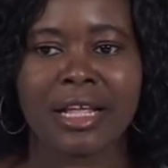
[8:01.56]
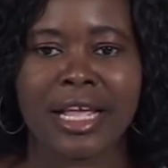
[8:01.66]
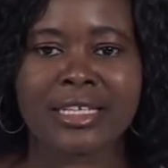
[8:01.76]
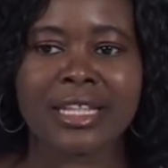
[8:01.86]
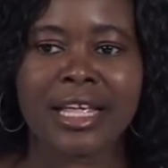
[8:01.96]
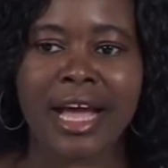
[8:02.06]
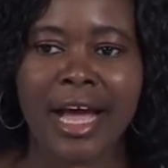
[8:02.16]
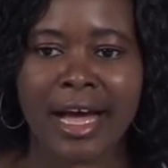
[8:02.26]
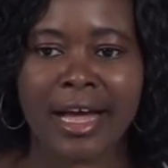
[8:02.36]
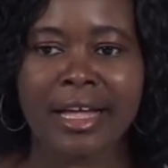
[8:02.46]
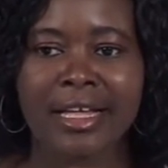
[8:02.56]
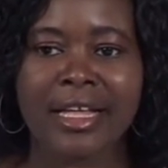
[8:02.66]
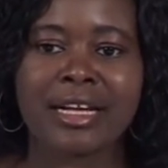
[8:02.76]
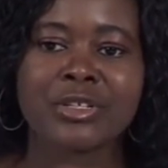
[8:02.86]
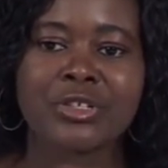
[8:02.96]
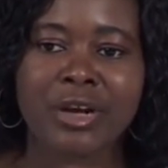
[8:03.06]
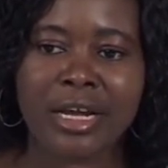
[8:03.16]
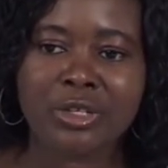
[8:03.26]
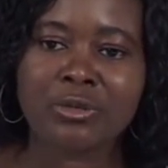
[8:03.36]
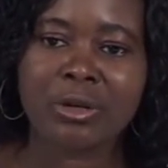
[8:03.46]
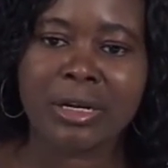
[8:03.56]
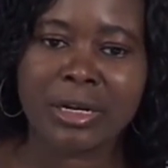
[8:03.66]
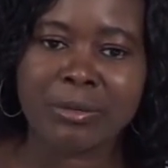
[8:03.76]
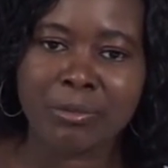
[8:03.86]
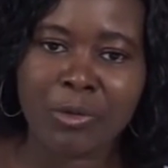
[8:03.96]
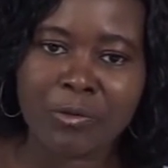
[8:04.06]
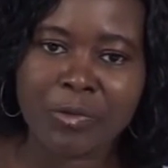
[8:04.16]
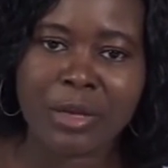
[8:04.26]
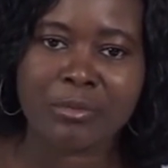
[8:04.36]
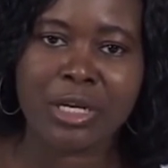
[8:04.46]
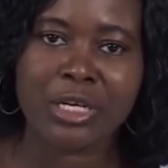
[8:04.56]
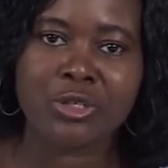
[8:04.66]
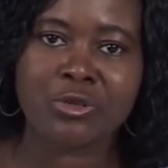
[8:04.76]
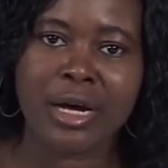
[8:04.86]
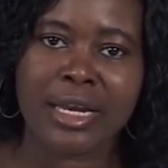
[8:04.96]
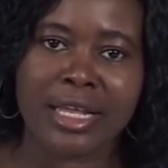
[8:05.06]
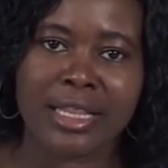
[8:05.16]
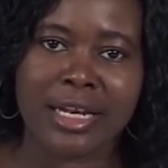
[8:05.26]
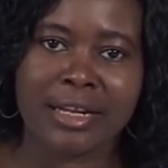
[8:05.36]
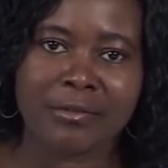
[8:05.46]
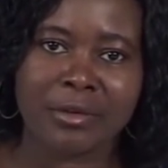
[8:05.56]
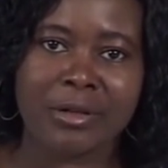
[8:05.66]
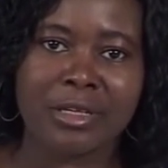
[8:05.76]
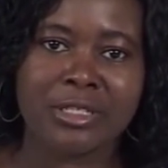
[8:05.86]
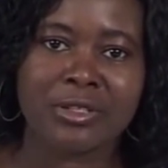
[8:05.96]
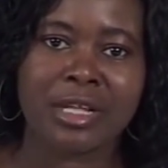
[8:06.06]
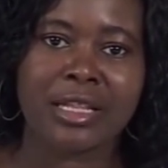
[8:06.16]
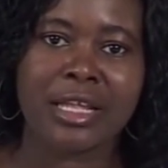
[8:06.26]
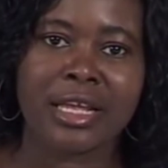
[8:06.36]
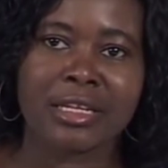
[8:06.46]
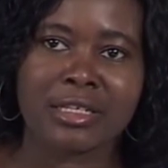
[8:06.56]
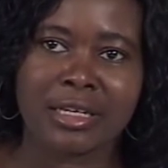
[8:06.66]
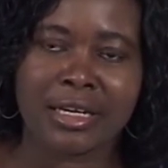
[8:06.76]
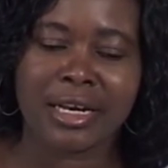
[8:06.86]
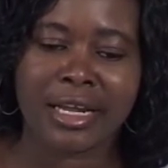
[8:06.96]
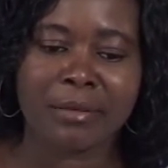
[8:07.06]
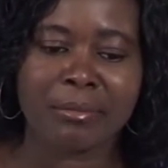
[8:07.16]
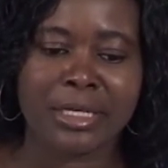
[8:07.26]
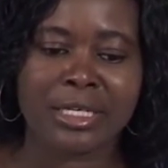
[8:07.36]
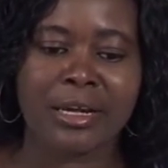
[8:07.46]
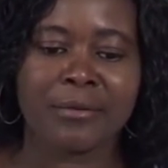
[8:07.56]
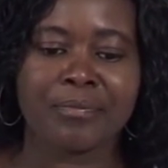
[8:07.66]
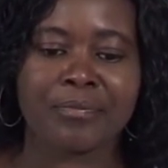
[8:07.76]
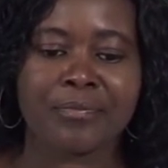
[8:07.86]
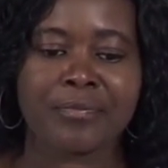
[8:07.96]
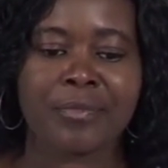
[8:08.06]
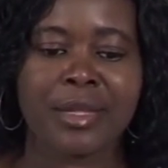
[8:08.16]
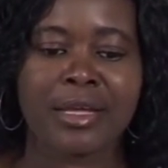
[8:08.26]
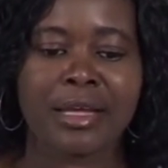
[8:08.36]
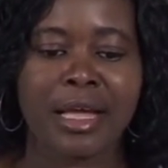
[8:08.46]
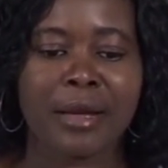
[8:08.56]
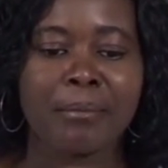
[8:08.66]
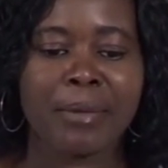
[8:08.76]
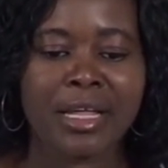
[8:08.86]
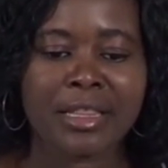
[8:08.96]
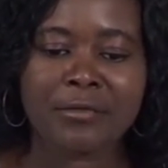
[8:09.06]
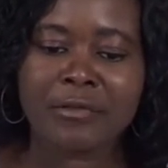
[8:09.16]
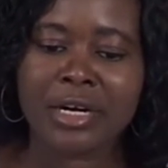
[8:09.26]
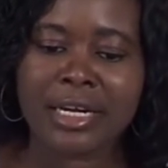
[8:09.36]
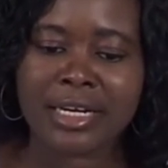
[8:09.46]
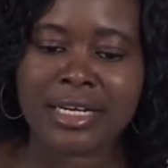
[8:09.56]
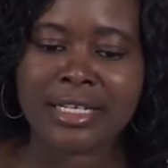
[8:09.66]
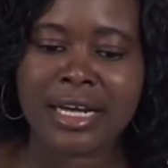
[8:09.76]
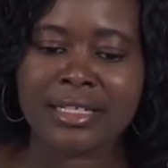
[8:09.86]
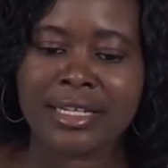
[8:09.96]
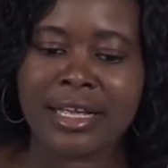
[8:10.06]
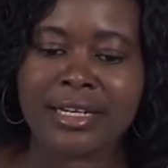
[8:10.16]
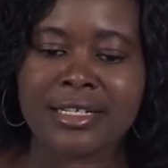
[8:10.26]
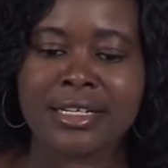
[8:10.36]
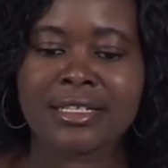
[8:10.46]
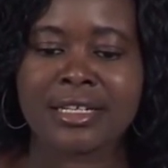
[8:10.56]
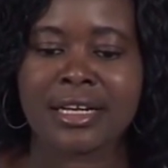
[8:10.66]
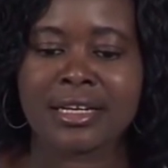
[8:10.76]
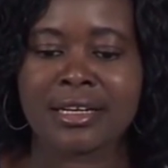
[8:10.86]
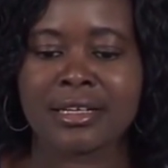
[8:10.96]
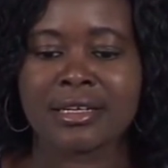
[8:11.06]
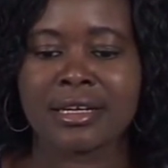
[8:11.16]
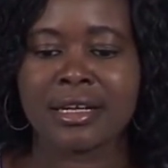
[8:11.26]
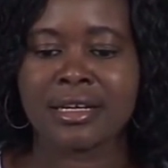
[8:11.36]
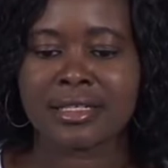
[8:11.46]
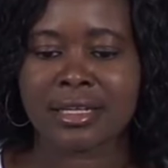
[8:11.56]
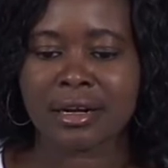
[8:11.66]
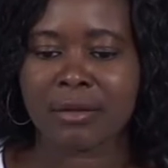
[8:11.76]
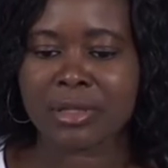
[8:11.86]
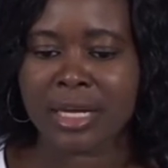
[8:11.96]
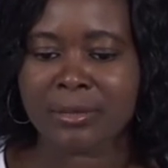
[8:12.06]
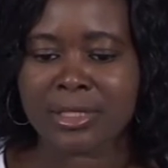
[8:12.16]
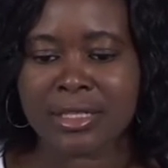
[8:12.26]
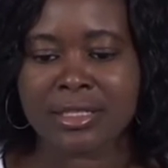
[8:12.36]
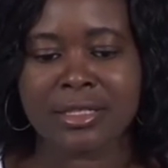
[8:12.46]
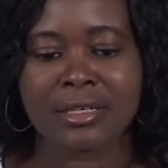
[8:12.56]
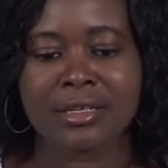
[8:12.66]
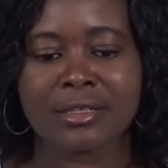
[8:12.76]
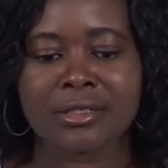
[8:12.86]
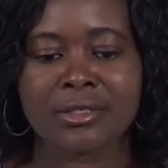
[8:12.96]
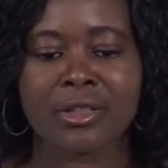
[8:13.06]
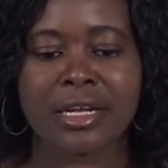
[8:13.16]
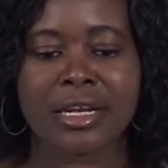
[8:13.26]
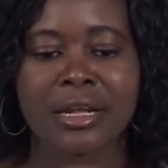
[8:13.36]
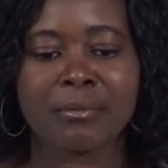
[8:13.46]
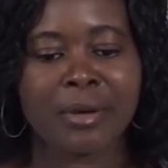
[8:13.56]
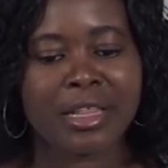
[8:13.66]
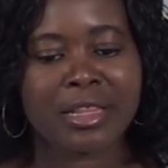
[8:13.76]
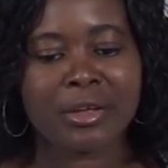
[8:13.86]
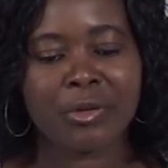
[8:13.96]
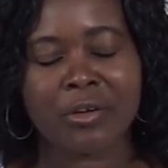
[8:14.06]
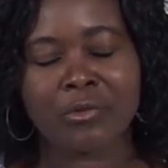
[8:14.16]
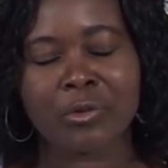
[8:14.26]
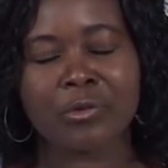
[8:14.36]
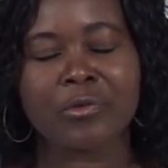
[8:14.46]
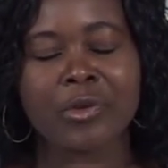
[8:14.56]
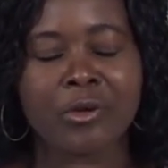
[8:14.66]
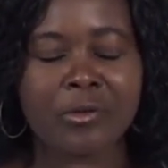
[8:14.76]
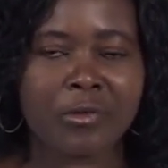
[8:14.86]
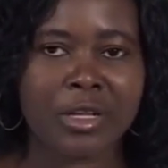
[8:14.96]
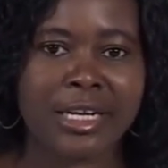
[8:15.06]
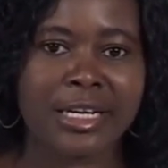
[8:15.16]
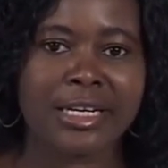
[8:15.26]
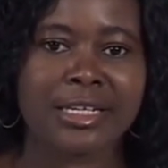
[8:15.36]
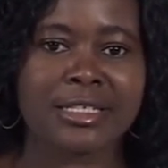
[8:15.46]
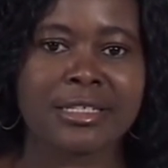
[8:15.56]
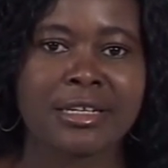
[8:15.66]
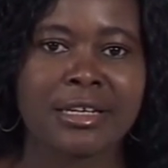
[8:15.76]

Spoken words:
as they are and try to move them into another level so that they can learn better. Empathy for learners' anxieties and circumstances. So then empathy, you have to feel for the learners,